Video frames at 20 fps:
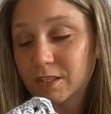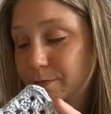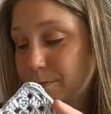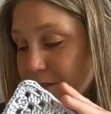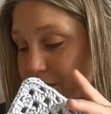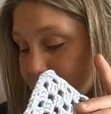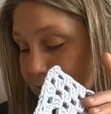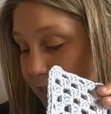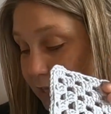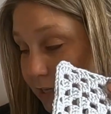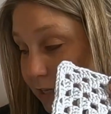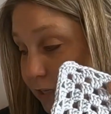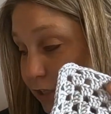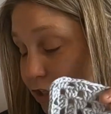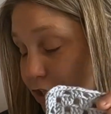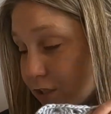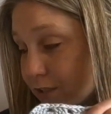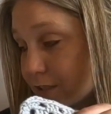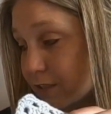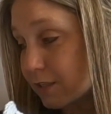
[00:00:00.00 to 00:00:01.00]
But these,
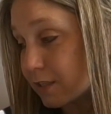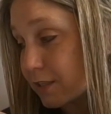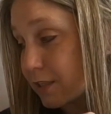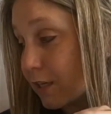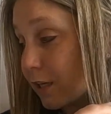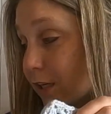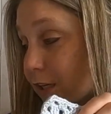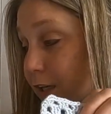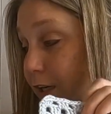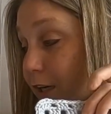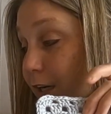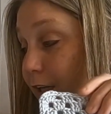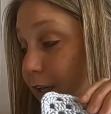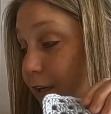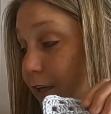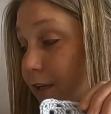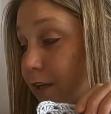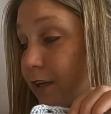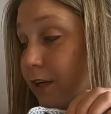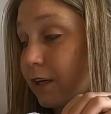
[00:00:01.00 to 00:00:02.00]
she sent a
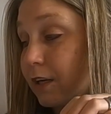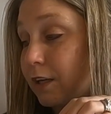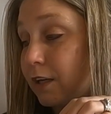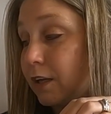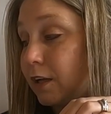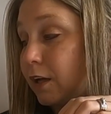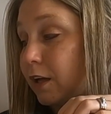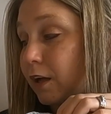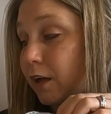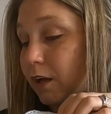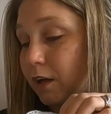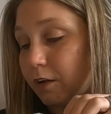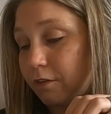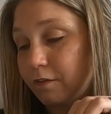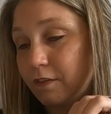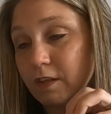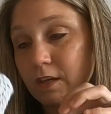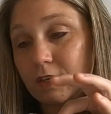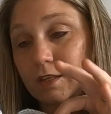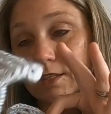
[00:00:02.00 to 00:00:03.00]
ton of
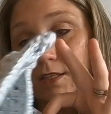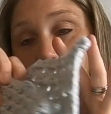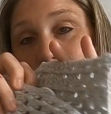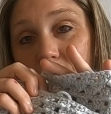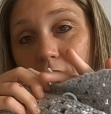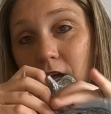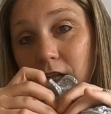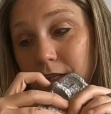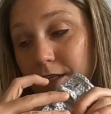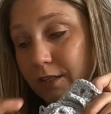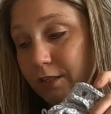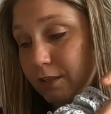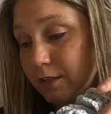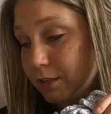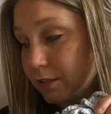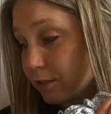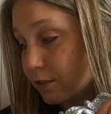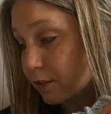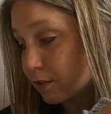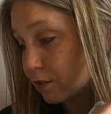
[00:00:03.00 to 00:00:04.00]
these solid
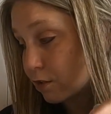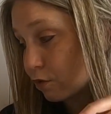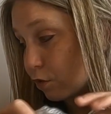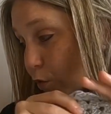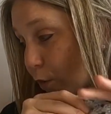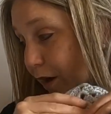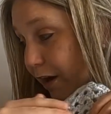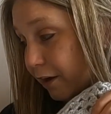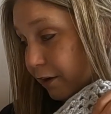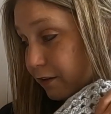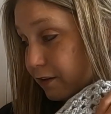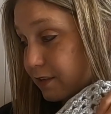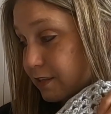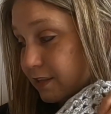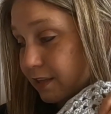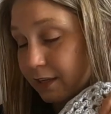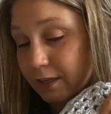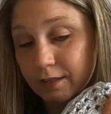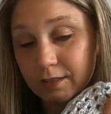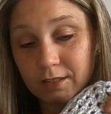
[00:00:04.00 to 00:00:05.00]
squares
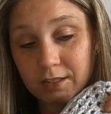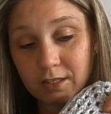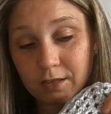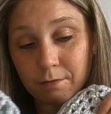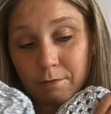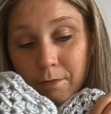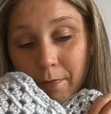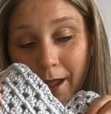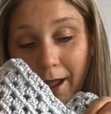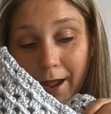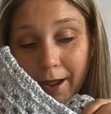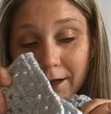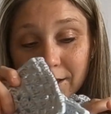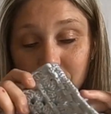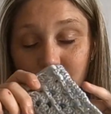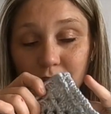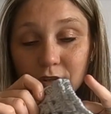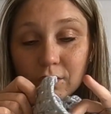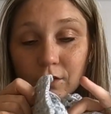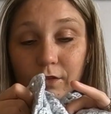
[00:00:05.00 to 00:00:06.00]
in to
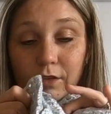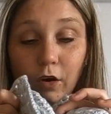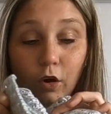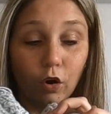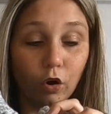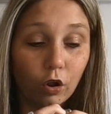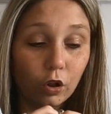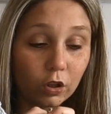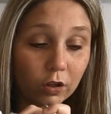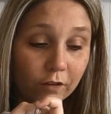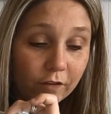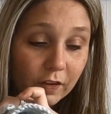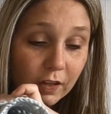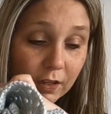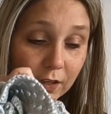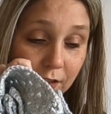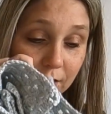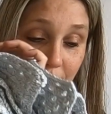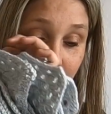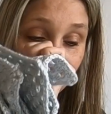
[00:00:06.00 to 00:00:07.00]
match. So all of
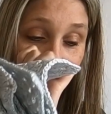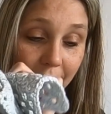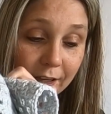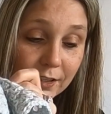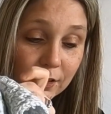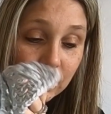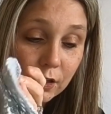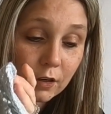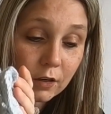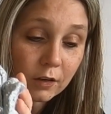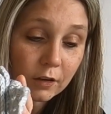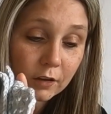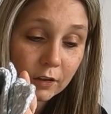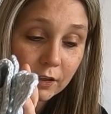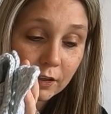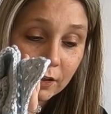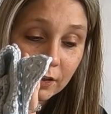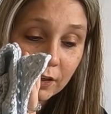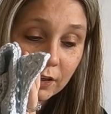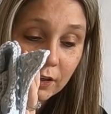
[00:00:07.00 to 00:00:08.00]
these, guys, look,
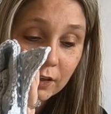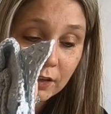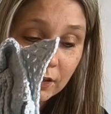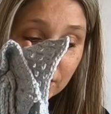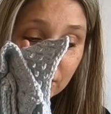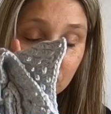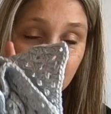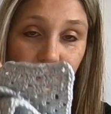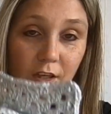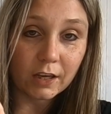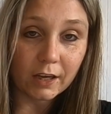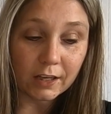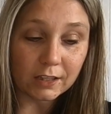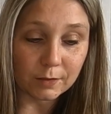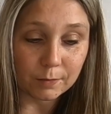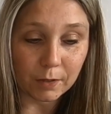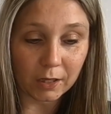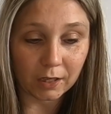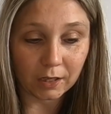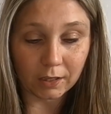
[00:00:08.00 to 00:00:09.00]
she has
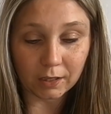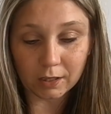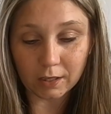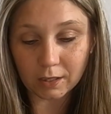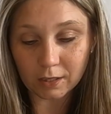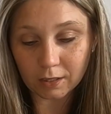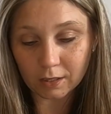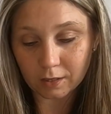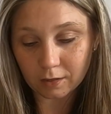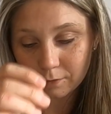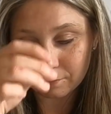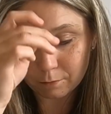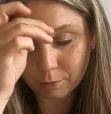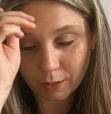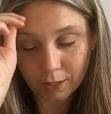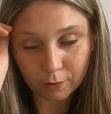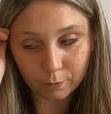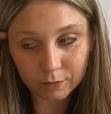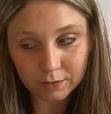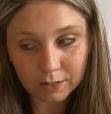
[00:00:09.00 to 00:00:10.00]
been kicking
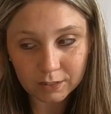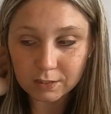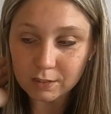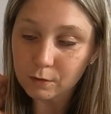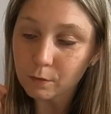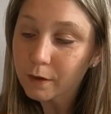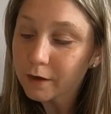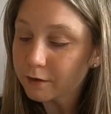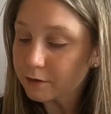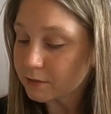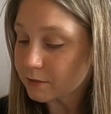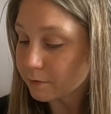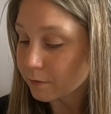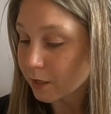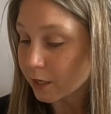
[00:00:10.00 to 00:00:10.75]
butt with these squares.